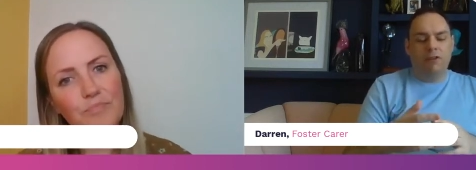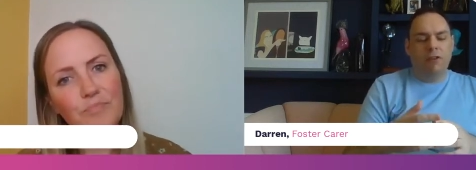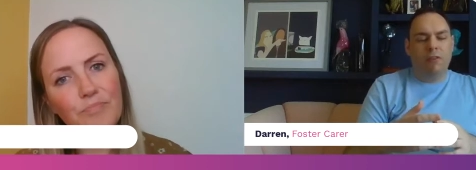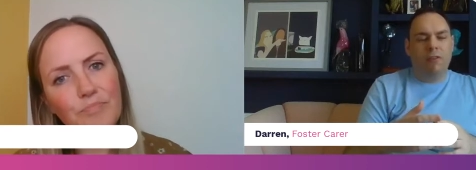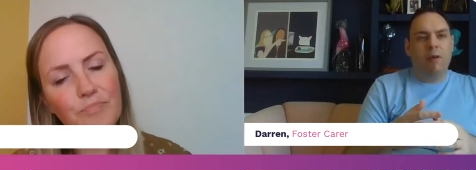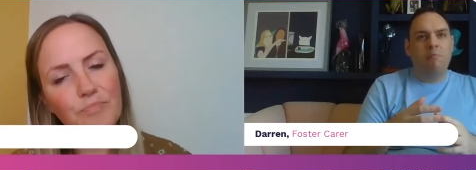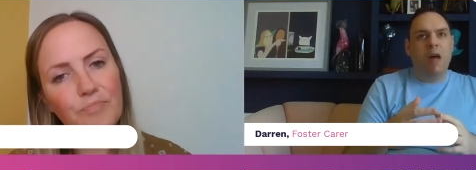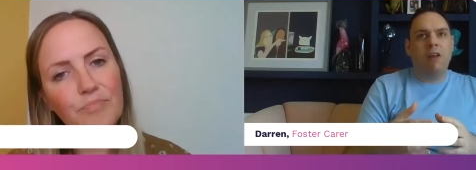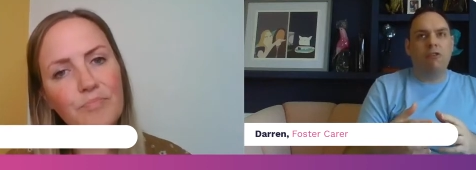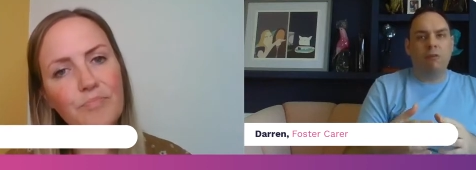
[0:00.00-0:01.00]
Speaker 1: and just
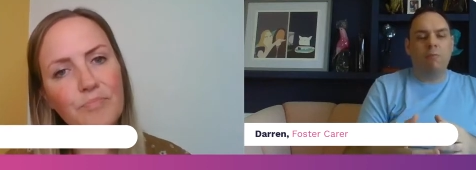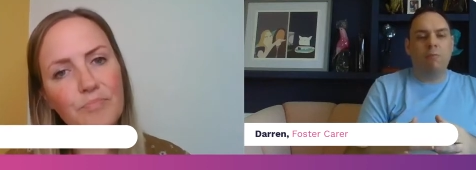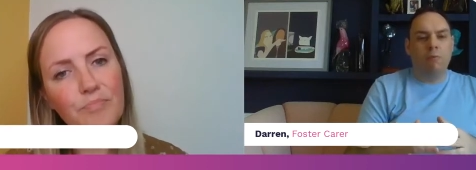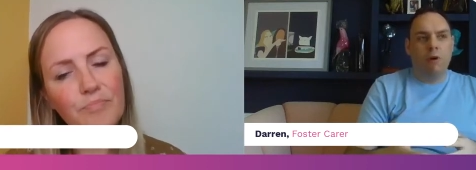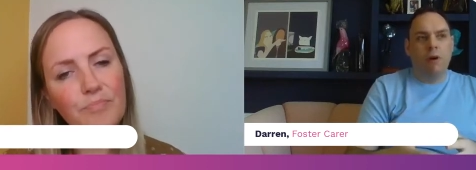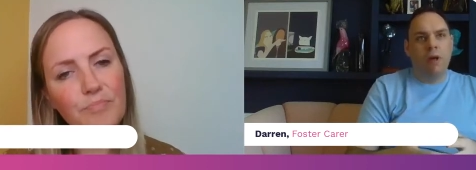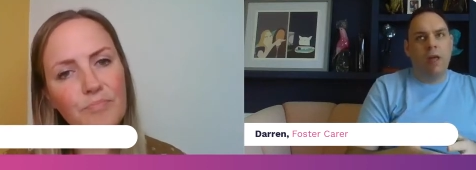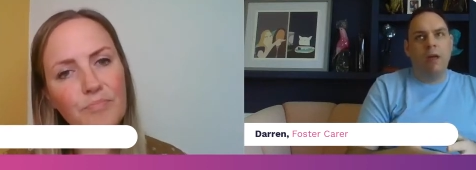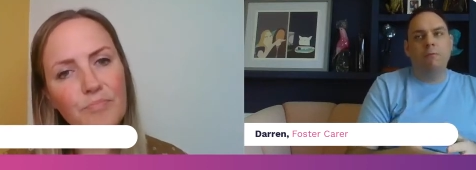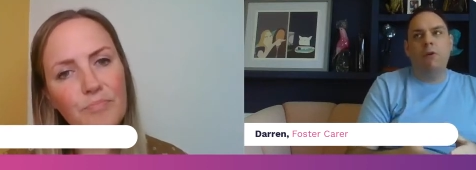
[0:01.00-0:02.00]
imagine what
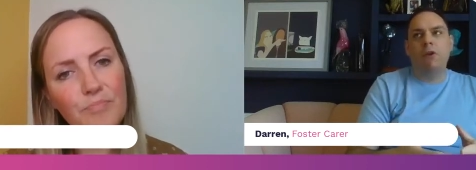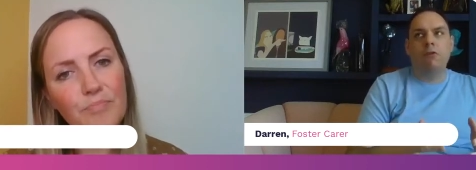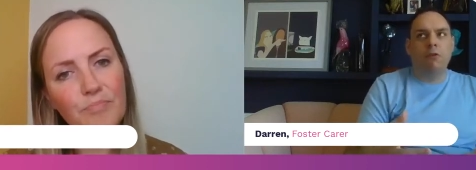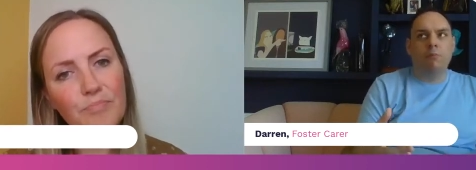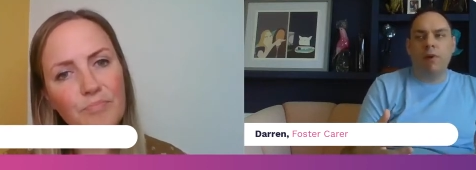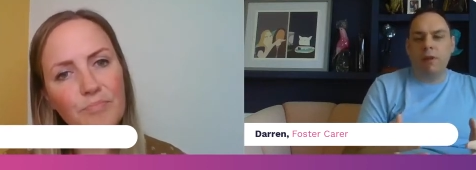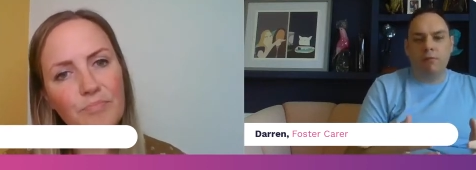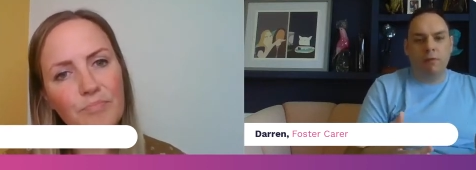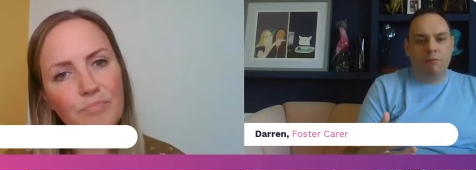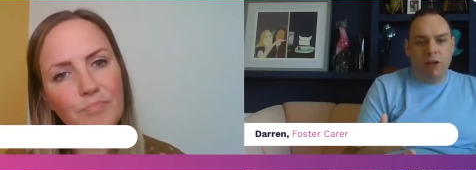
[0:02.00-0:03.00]
what you could
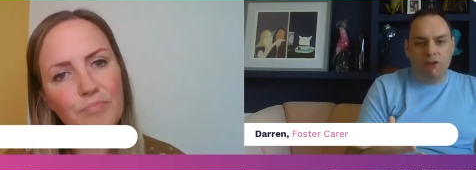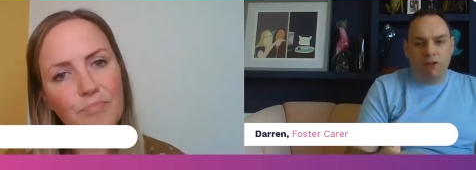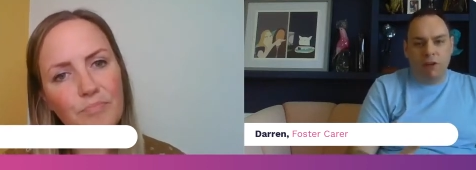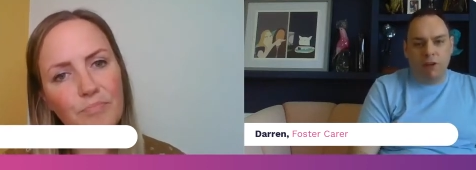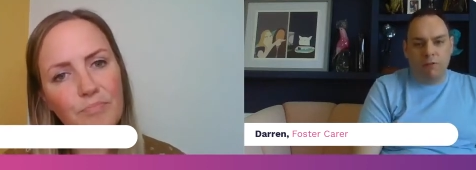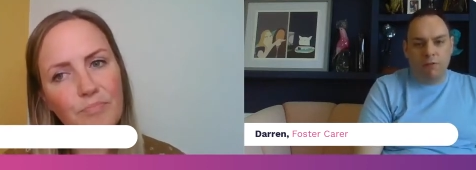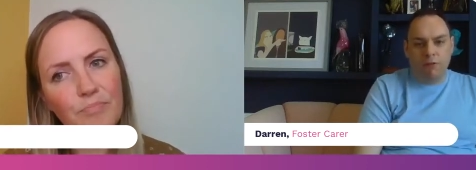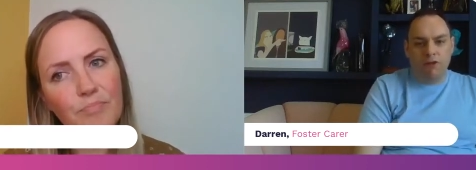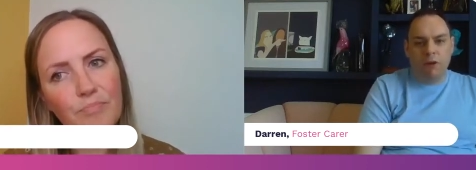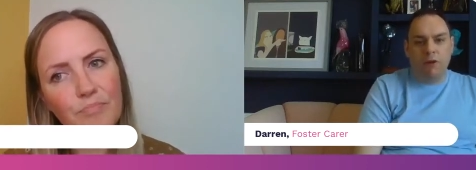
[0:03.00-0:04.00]
bring to enrich the life
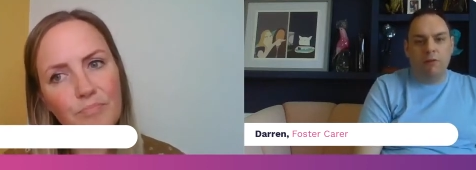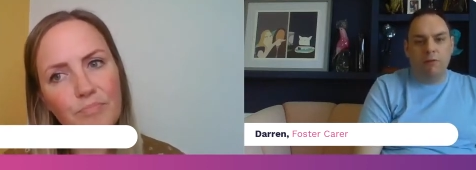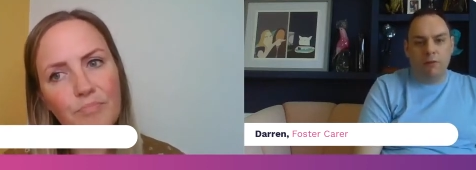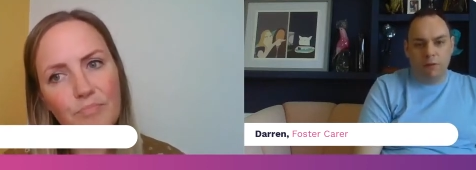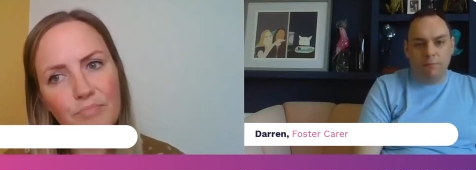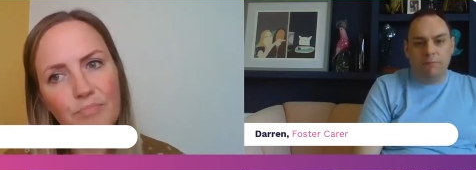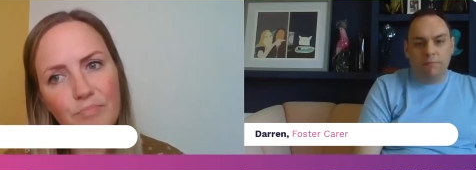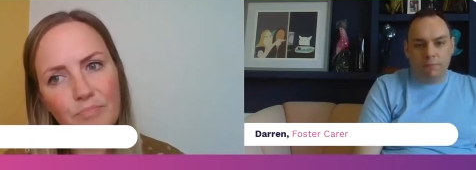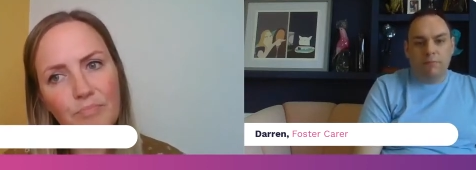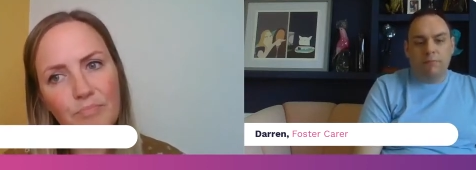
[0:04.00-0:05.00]
of a child.
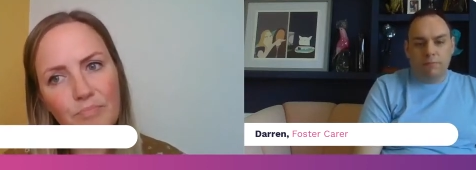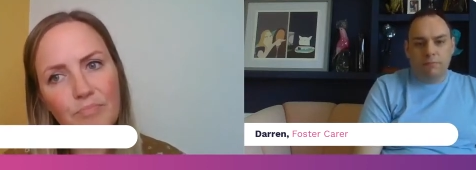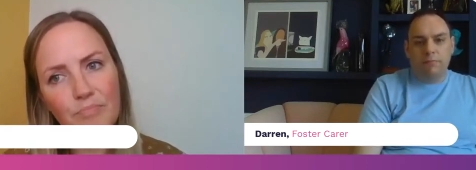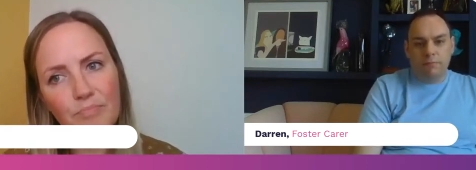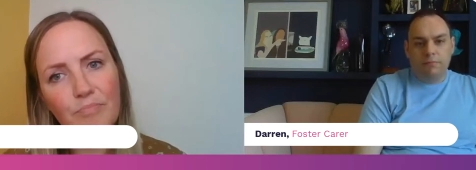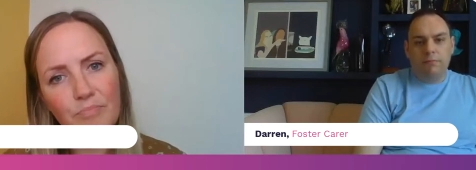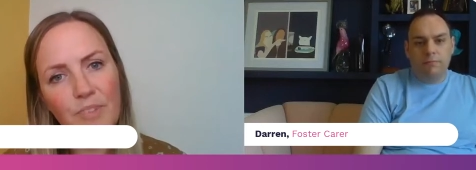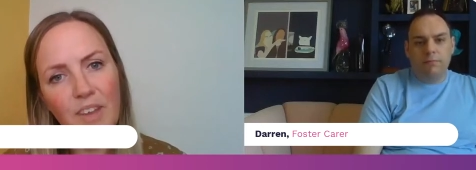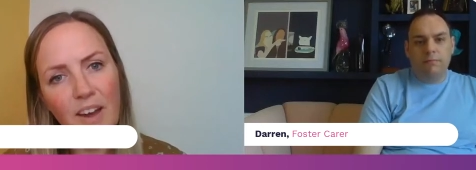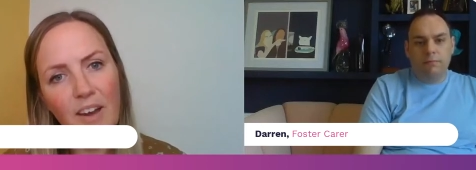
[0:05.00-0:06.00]

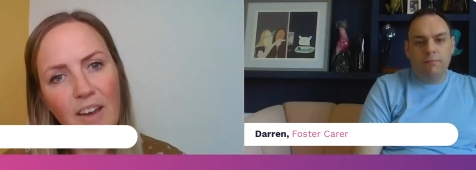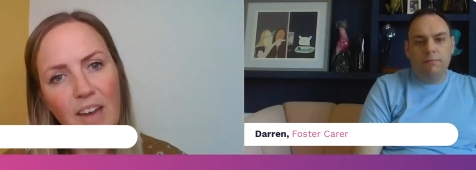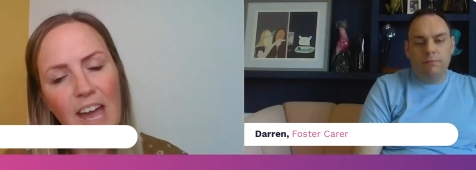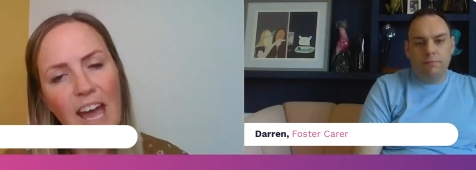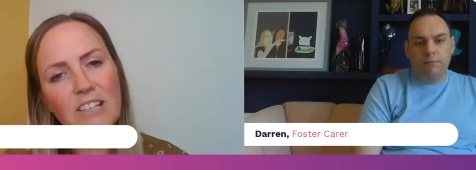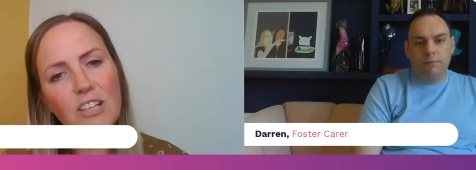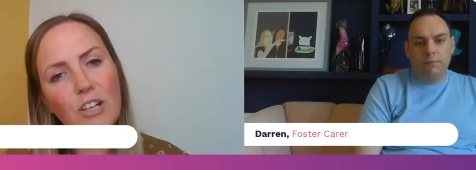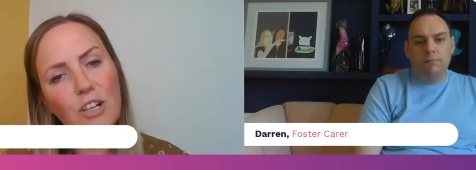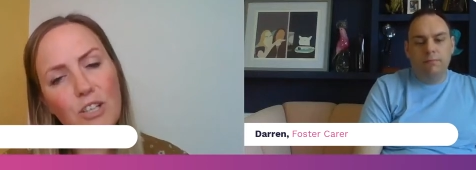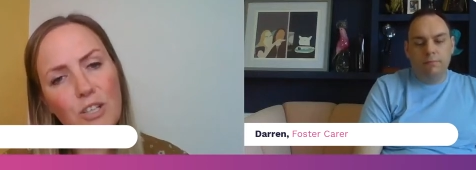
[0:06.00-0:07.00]
Speaker 2: Yeah.
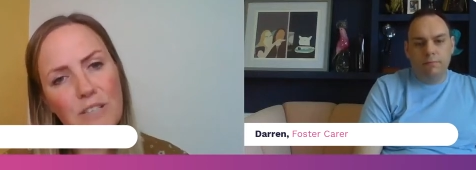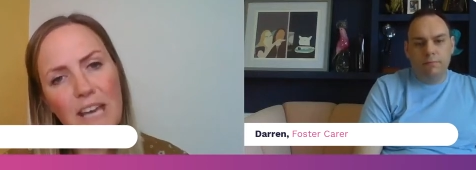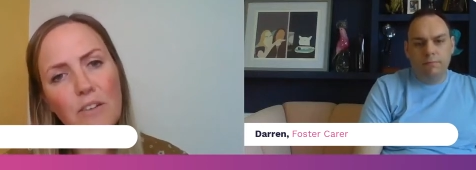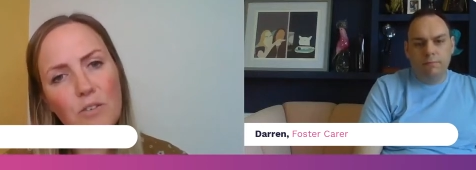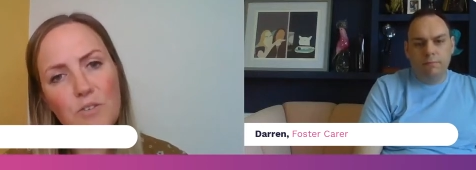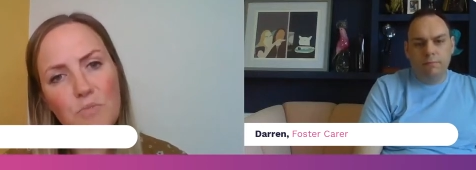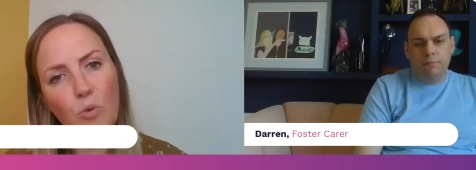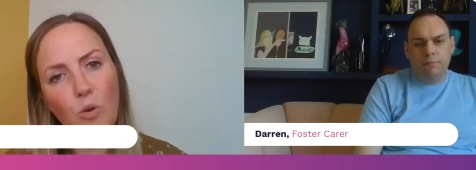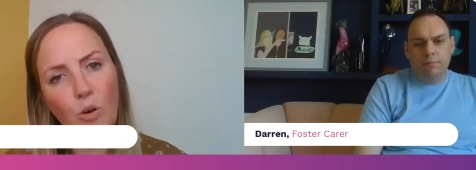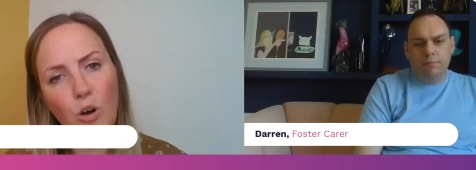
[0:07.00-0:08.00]
And can you tell us
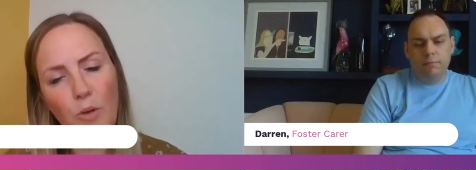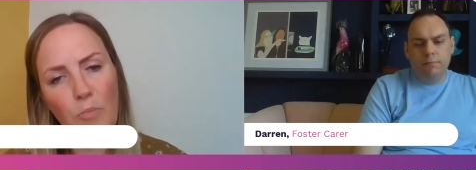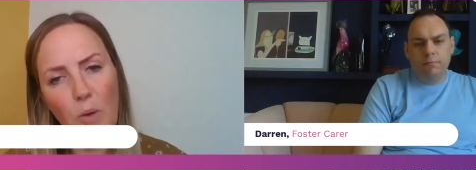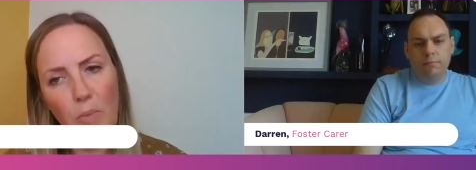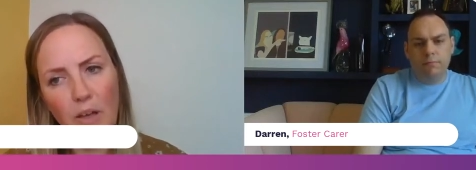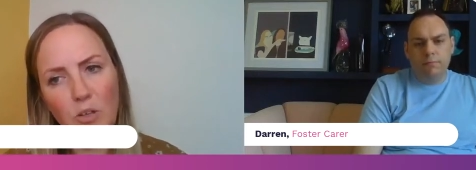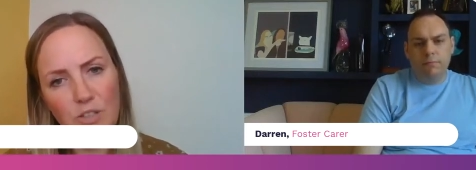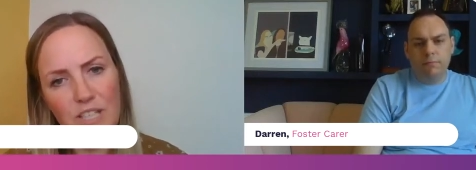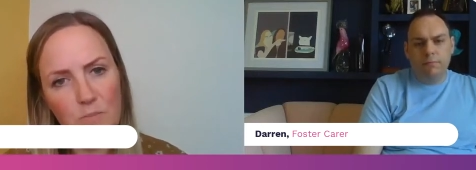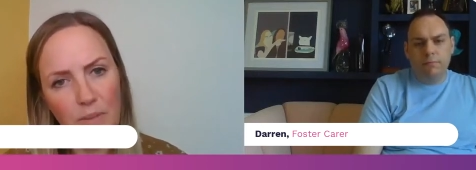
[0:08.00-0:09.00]
more about
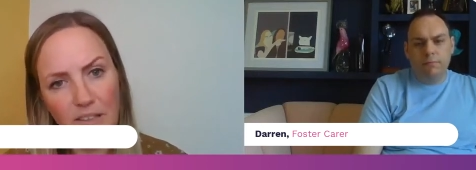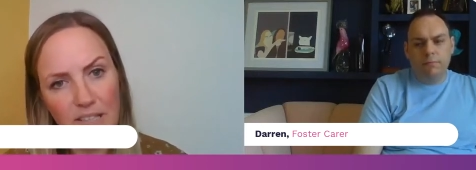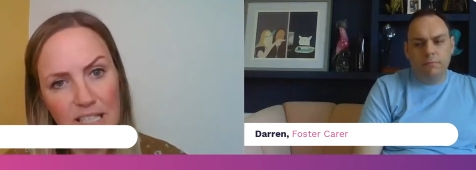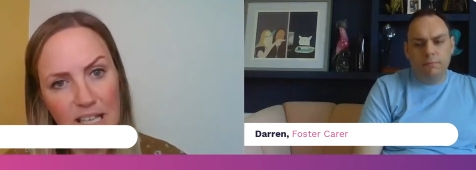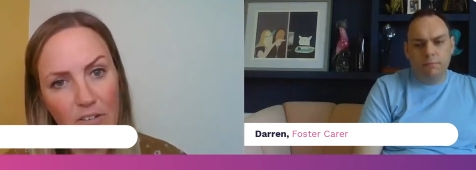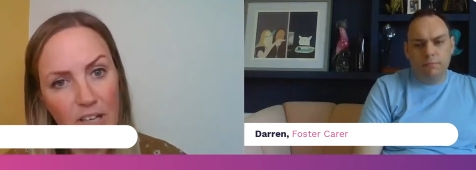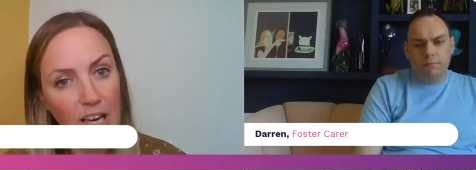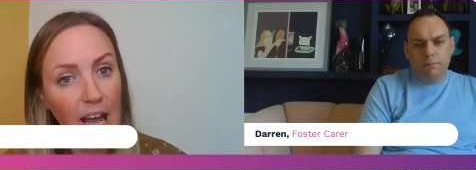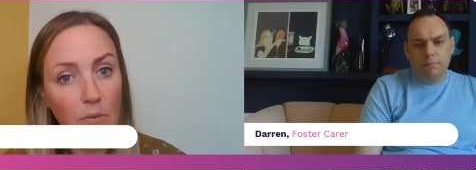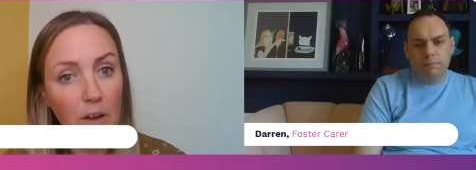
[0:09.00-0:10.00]
your disability,
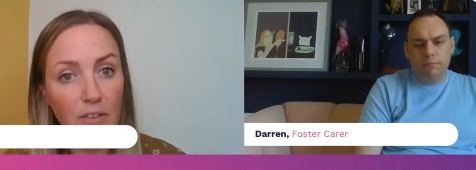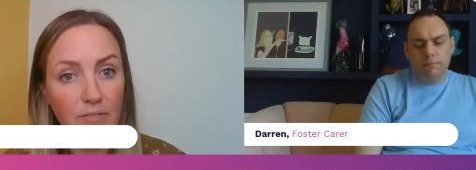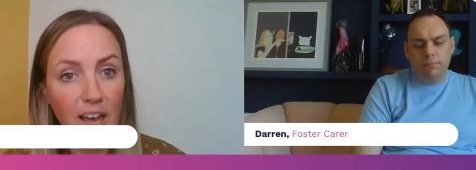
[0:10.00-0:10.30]
Darren, and how it